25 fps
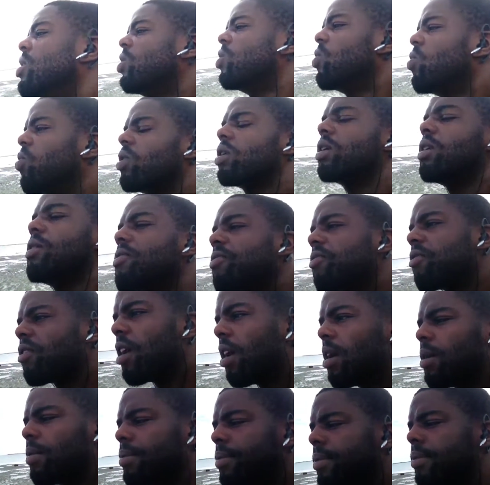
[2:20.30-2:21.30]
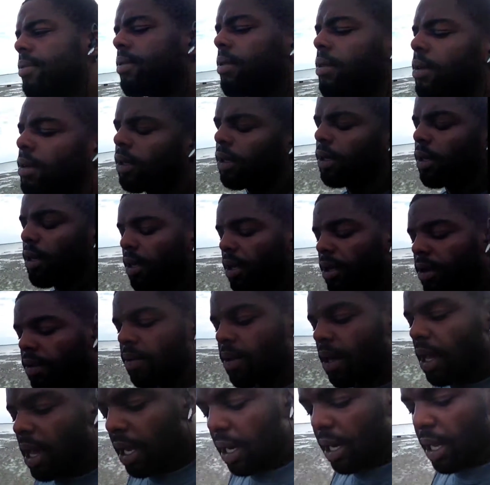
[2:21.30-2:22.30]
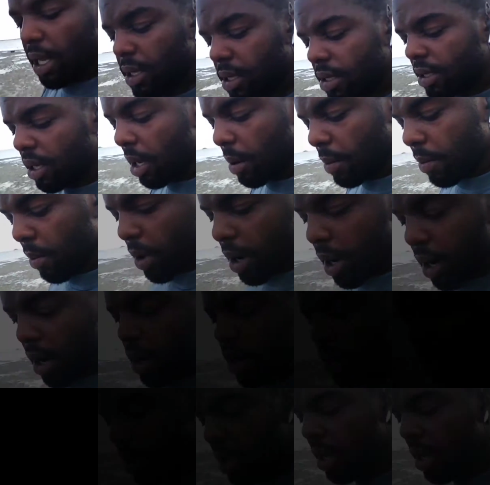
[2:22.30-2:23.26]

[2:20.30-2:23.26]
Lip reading: Where he from? LA somewhere.